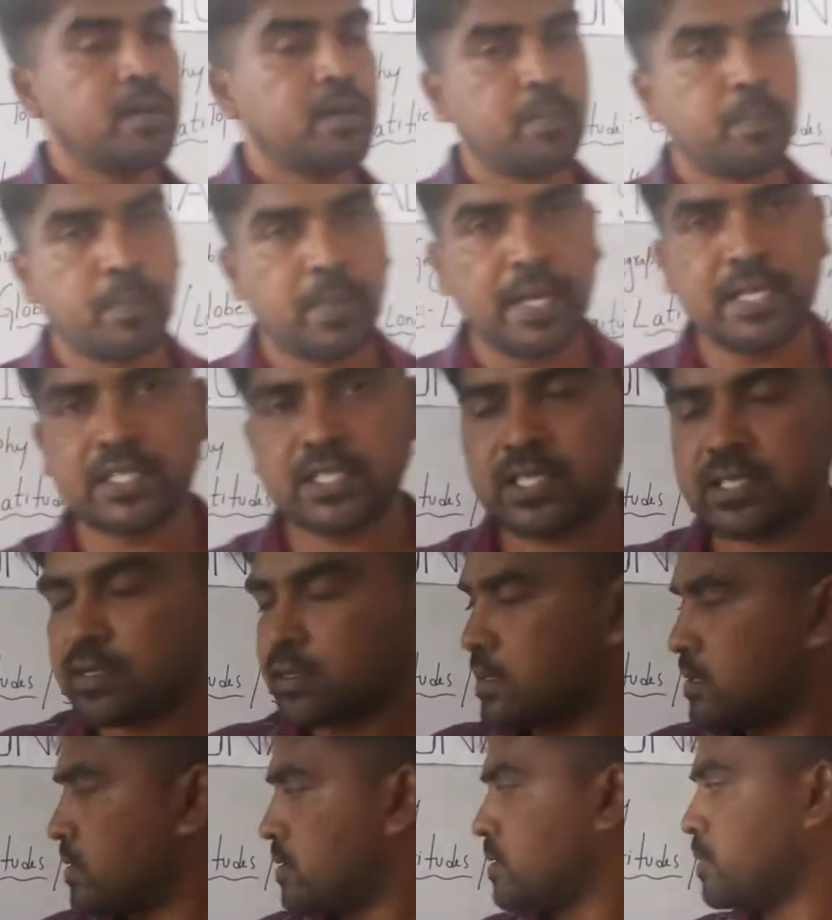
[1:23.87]

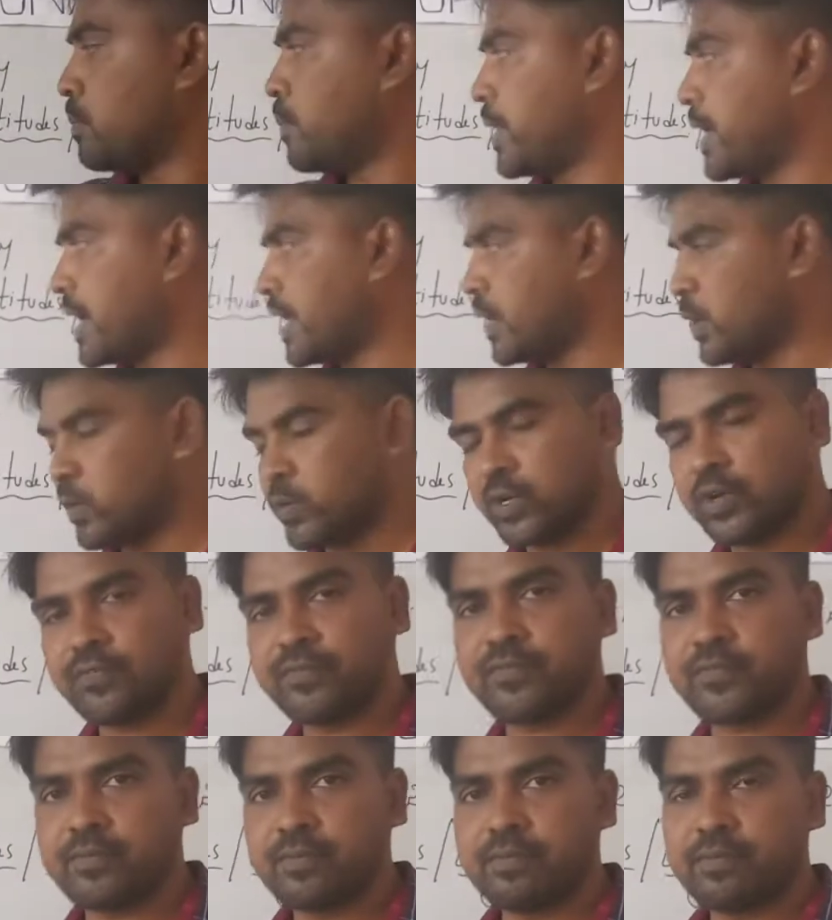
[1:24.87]
Please make a note
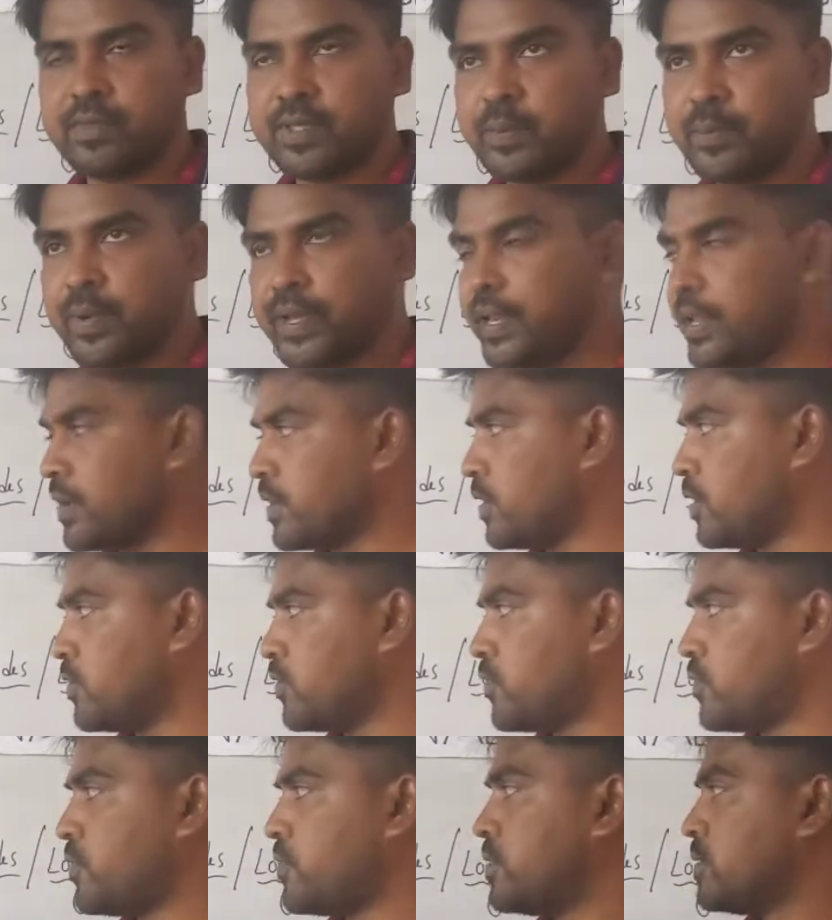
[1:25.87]
of the meaning of
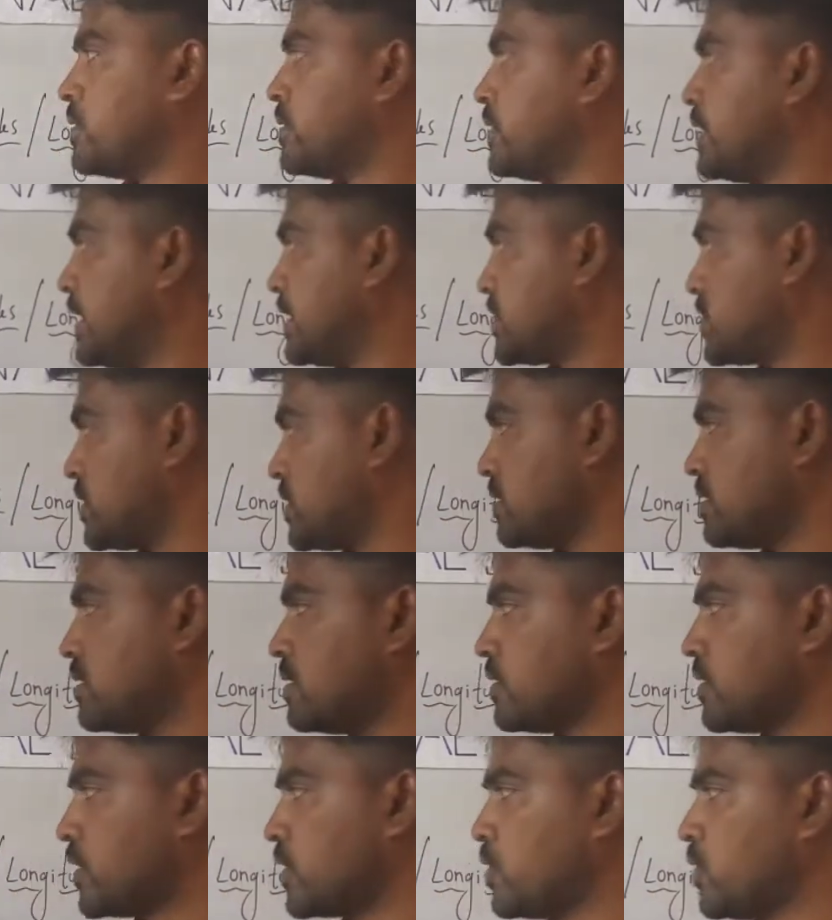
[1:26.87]
the
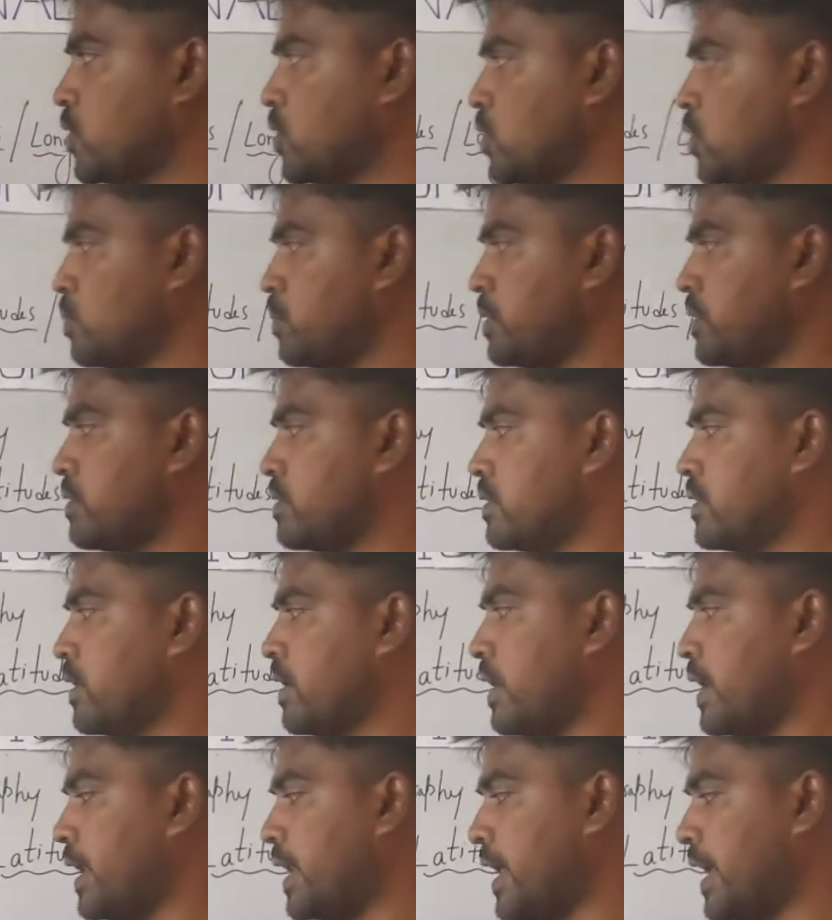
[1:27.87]
lesson, the globe,
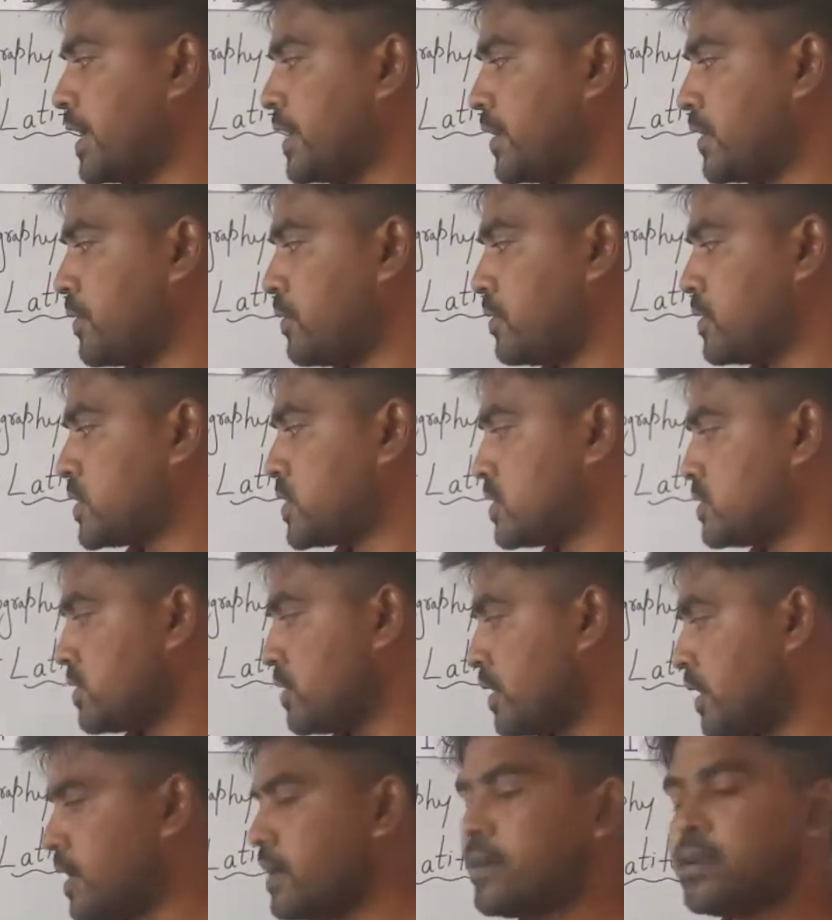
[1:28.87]

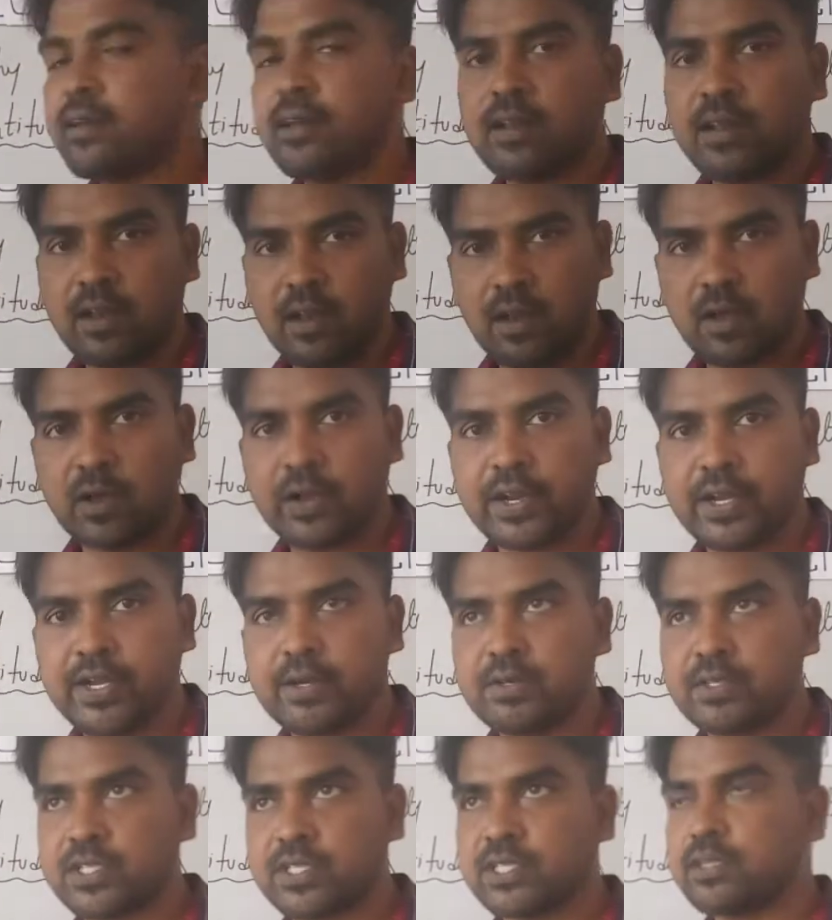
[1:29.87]
latitudes and
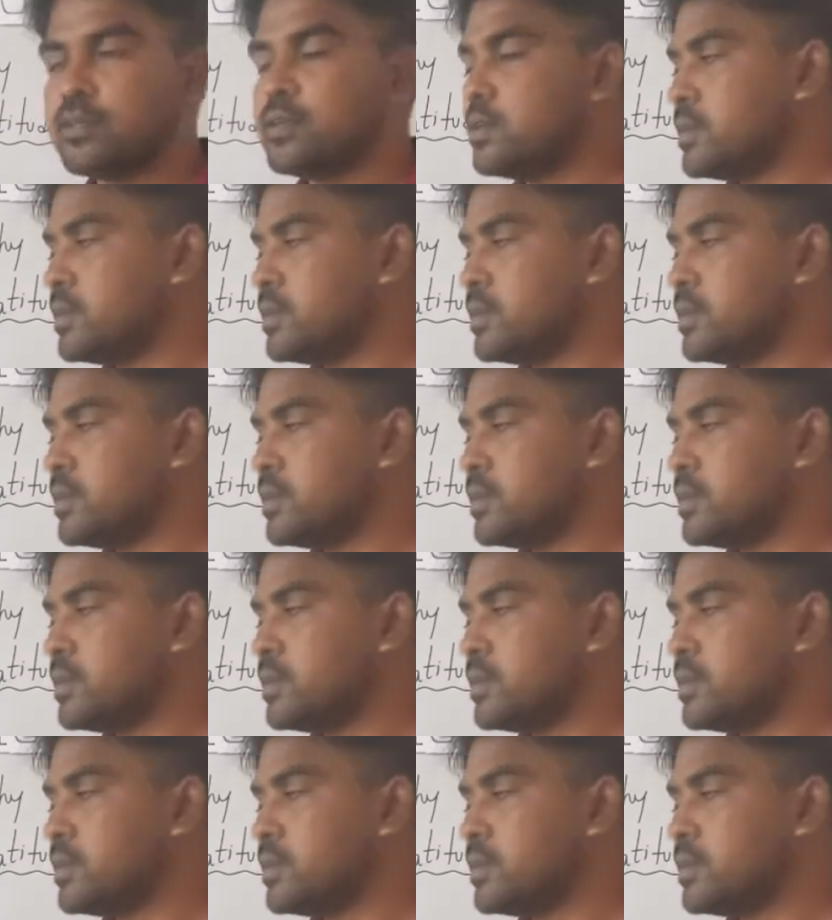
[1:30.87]
longitudes.